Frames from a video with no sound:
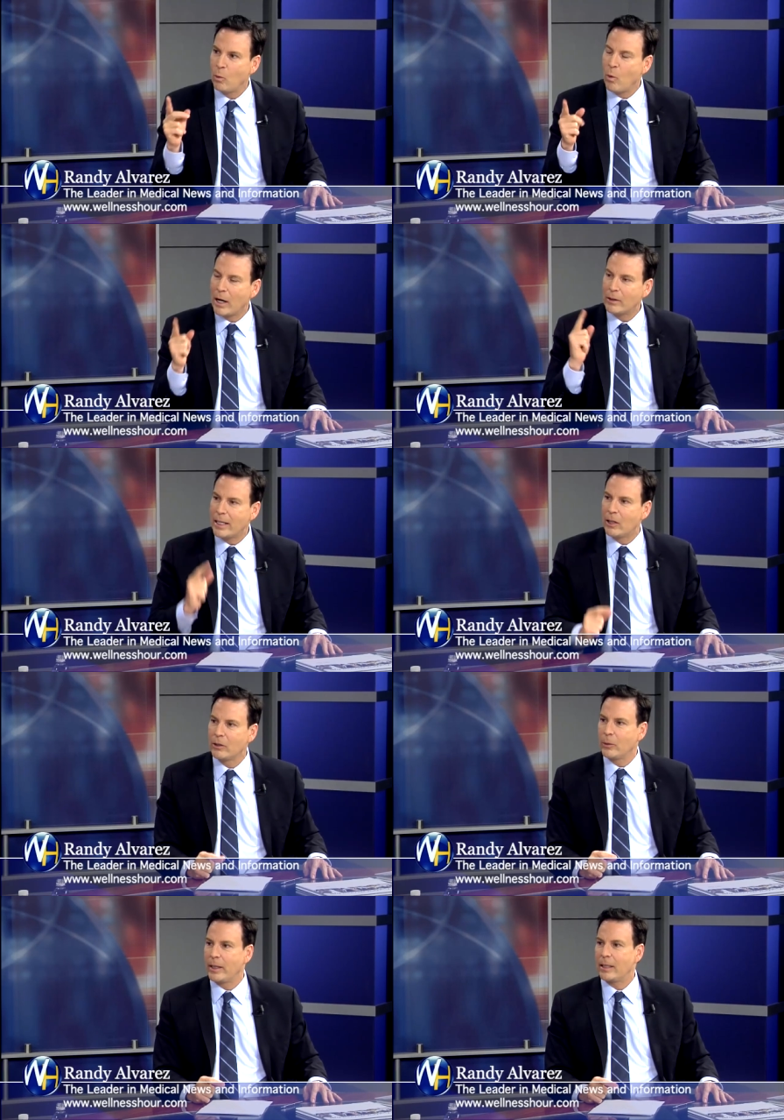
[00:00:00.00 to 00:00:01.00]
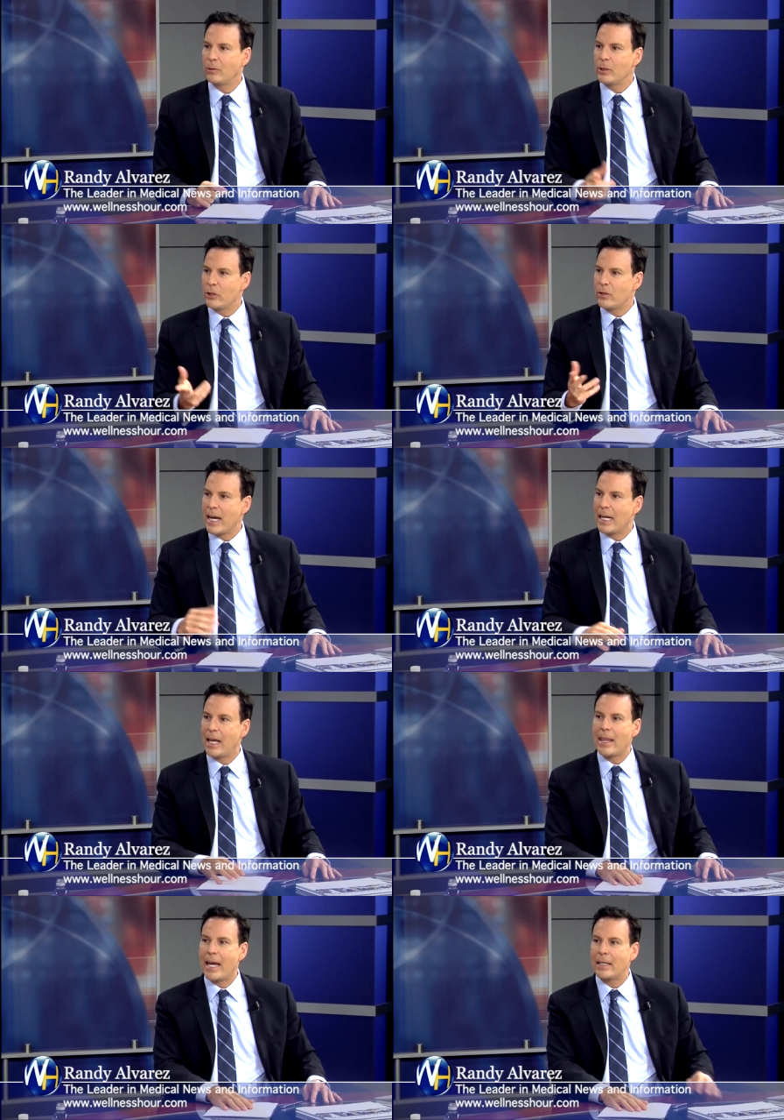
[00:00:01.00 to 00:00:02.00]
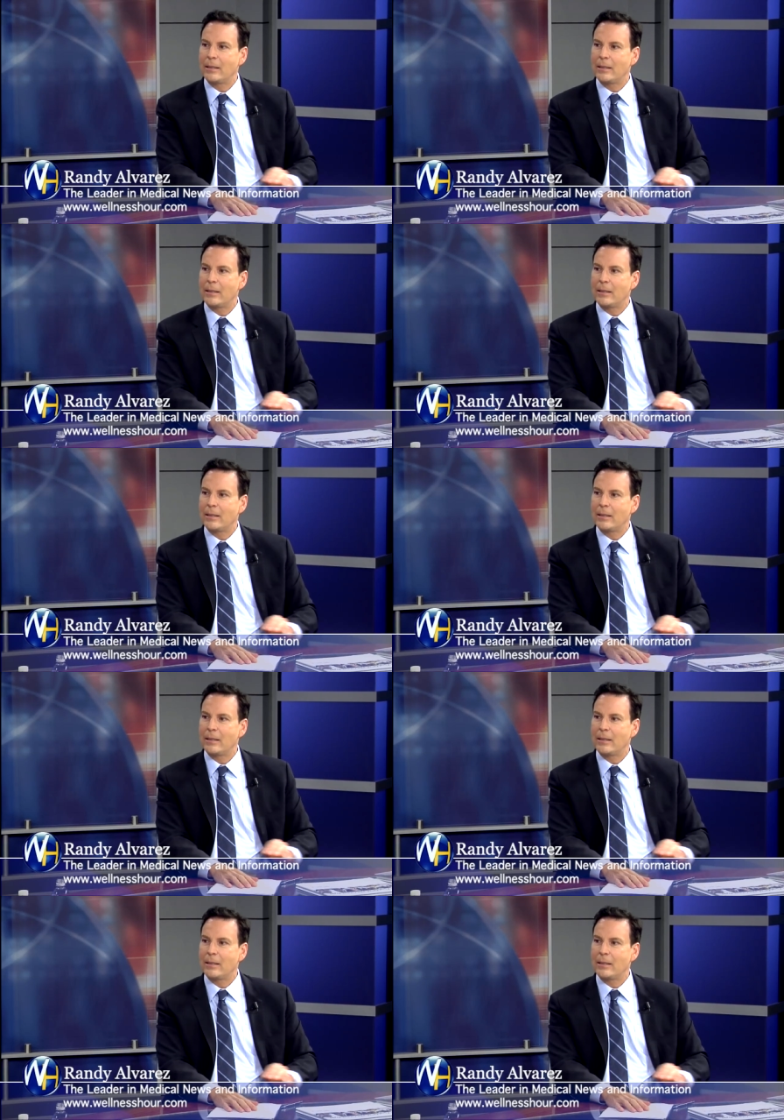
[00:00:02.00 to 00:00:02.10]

why aren't they all doing it? What's your take on that? Well,